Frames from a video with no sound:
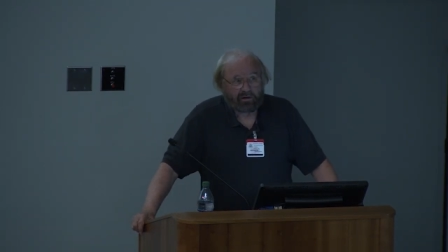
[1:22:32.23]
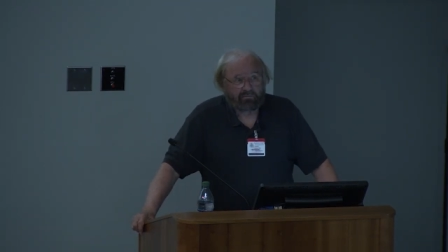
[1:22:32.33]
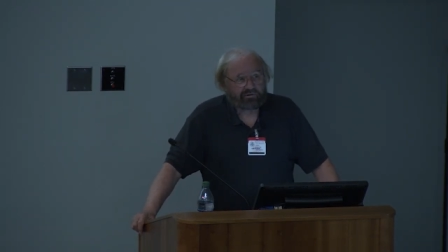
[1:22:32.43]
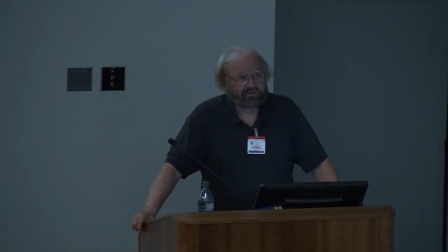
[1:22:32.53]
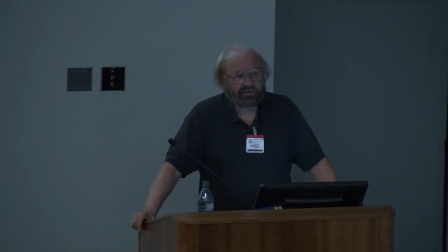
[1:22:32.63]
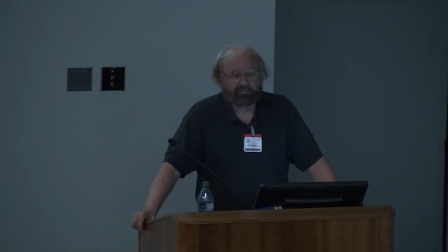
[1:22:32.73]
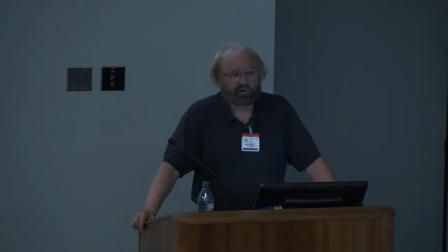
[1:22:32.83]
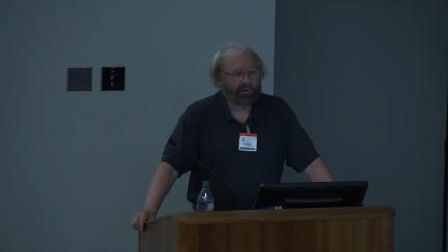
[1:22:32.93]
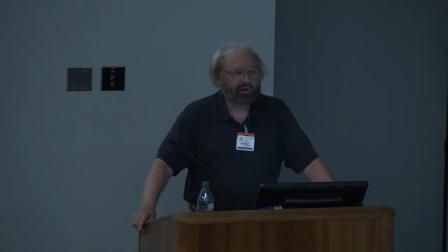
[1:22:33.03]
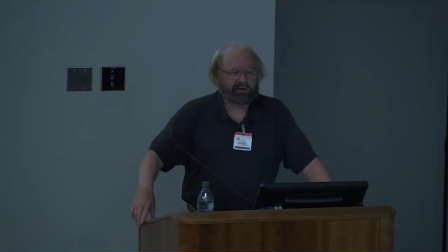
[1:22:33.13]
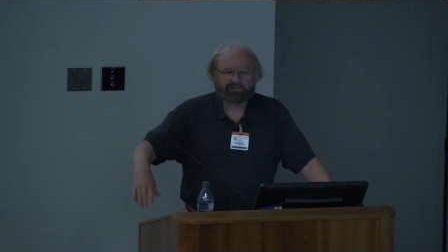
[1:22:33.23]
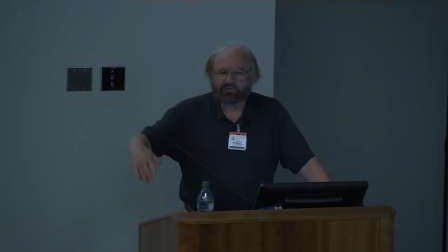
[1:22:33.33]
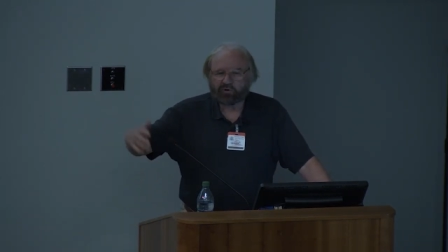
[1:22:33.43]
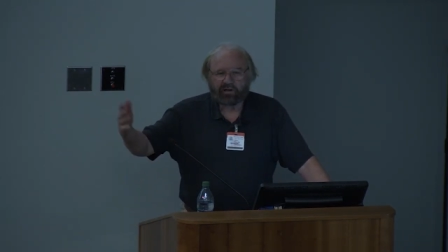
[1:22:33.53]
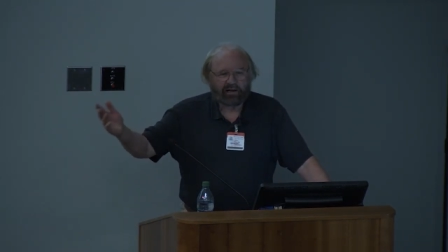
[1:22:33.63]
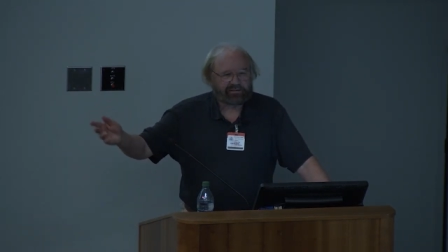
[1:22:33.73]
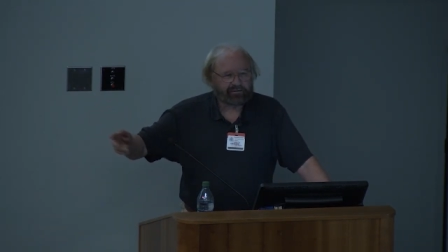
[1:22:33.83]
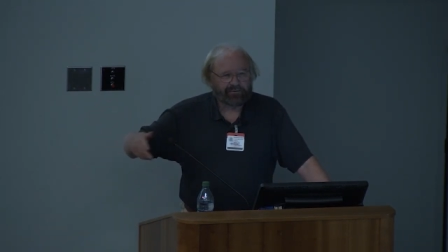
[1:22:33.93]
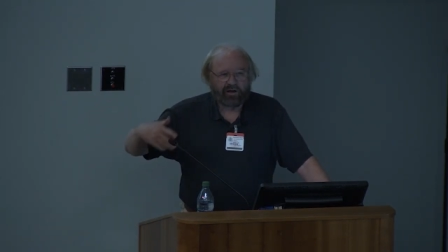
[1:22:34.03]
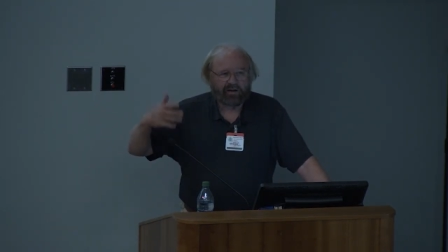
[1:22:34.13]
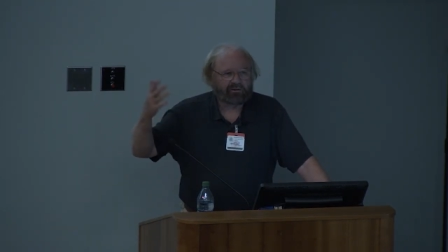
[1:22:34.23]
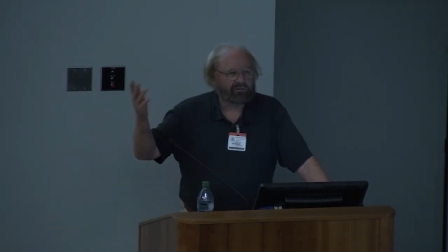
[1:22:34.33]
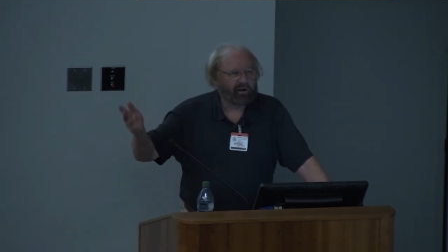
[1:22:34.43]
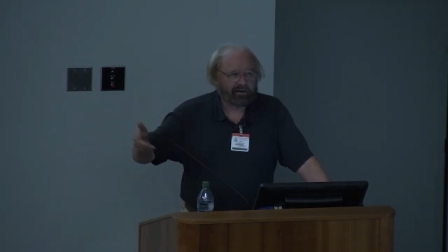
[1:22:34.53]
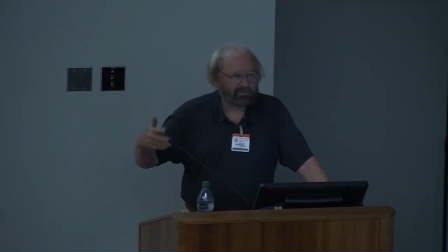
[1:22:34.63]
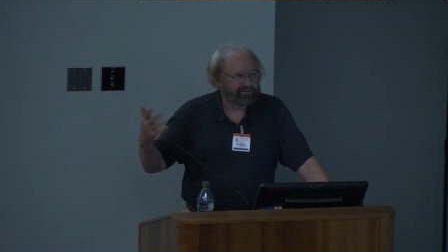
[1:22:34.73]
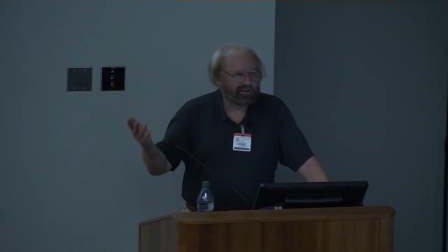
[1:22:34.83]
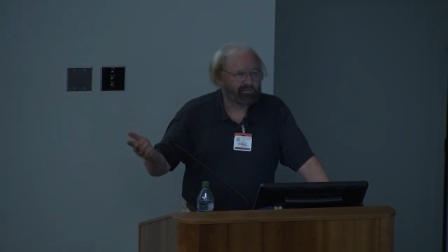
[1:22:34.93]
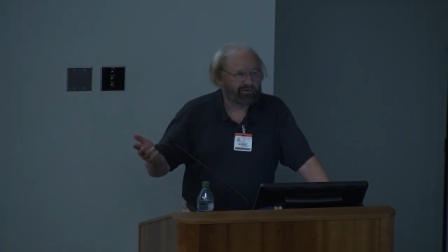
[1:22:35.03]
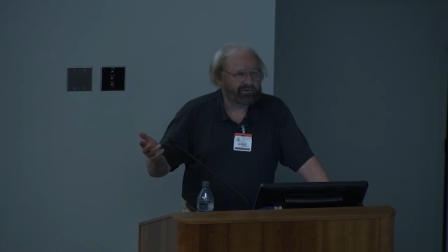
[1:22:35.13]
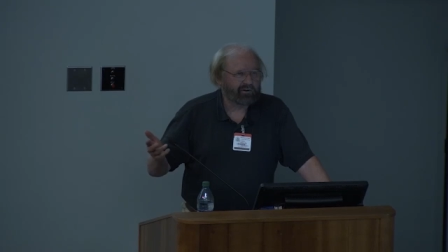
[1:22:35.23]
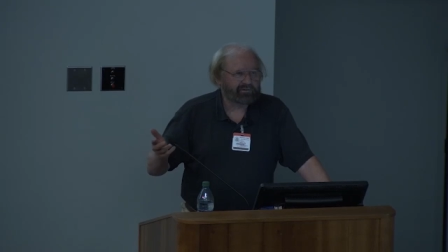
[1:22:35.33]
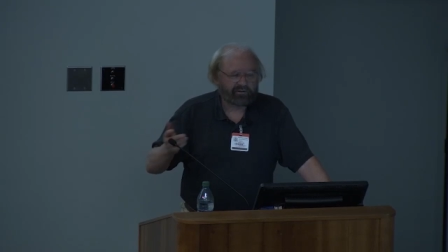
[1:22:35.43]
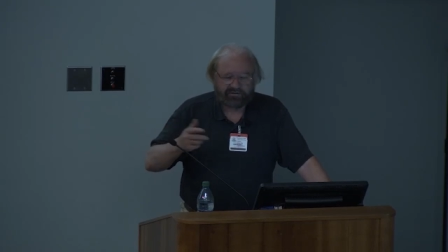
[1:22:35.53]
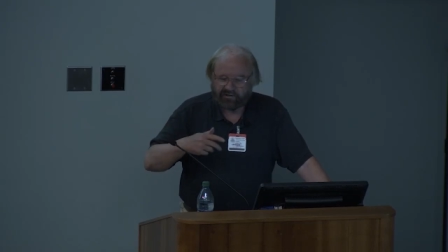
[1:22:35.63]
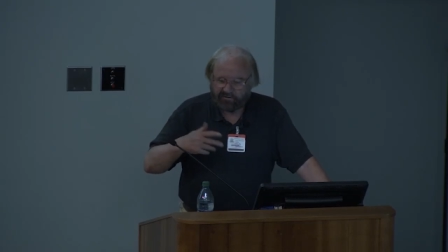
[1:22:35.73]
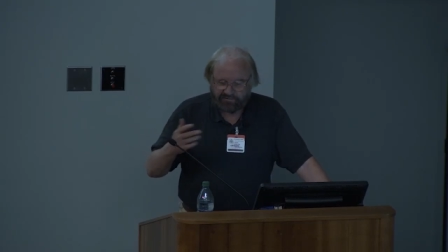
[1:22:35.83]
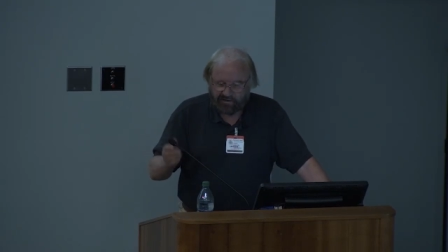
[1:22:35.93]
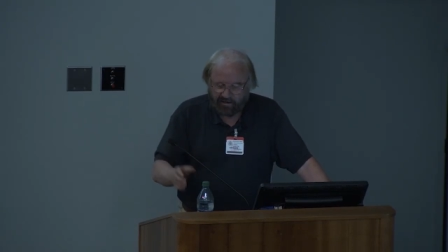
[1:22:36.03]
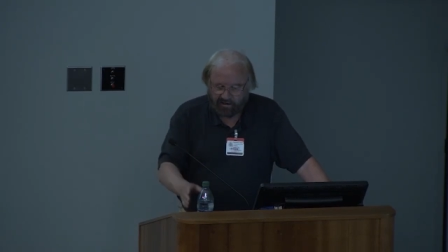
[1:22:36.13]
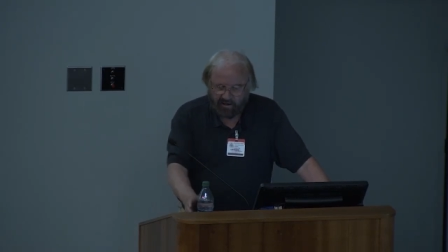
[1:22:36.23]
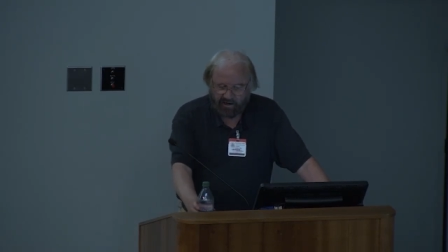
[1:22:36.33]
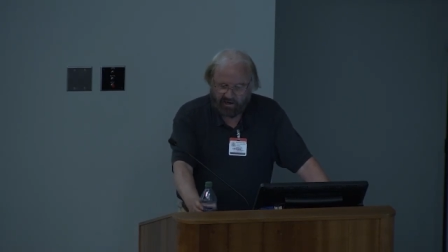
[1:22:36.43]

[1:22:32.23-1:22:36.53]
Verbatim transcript: It was a typical thing. It was a relexified grammatical syllabus. You know, so instead of saying